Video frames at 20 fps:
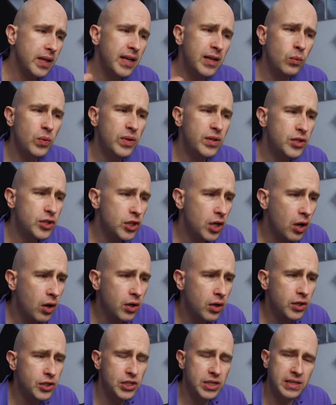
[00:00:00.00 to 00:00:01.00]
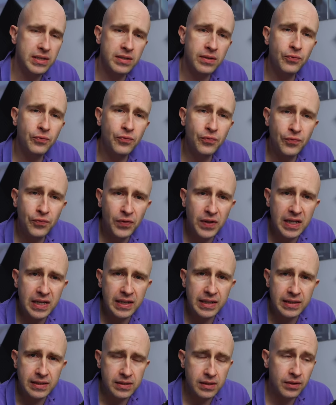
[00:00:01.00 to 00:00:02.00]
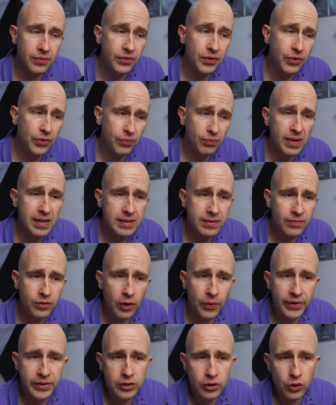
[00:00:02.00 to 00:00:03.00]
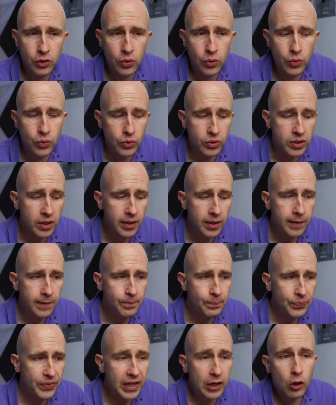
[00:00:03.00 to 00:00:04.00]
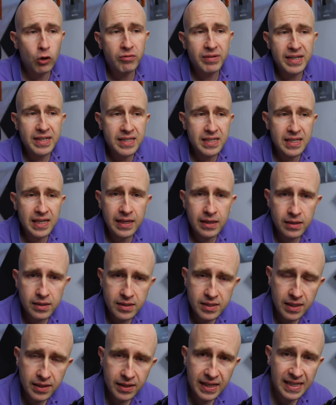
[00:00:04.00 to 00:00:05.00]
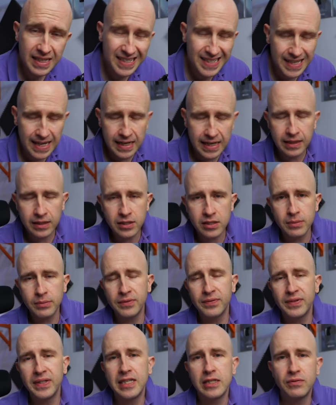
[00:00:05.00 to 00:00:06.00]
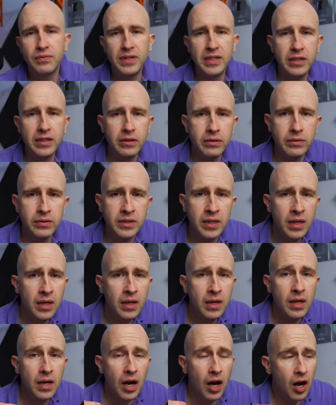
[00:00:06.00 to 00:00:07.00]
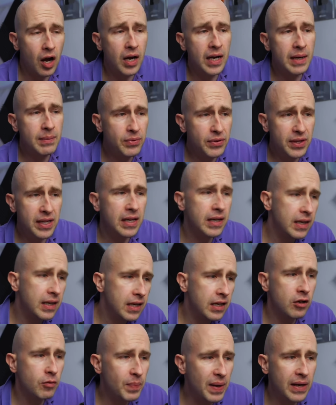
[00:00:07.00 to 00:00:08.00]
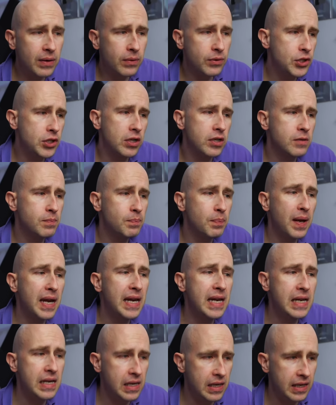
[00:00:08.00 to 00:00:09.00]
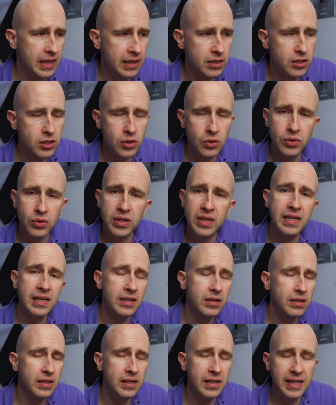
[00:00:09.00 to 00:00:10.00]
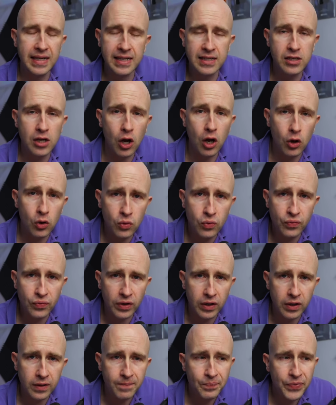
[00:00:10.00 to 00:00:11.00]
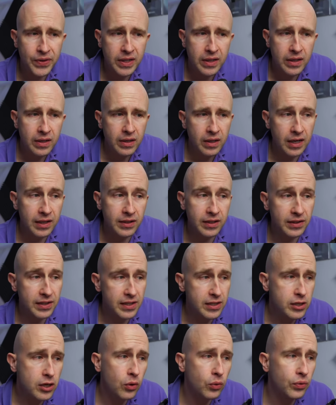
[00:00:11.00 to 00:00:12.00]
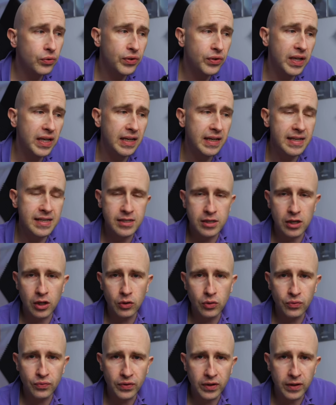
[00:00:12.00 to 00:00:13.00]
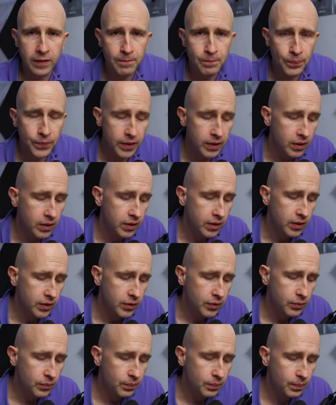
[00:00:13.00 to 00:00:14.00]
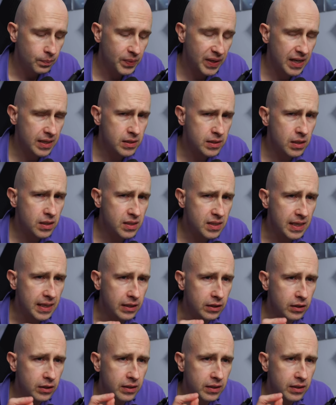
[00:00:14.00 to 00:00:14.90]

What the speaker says: hit with charges and fees and the threat of going to court. They are in tears, and they say in some of these videos, I'm thinking about just paying it so that it is over and that this whole thing is over. But as I say,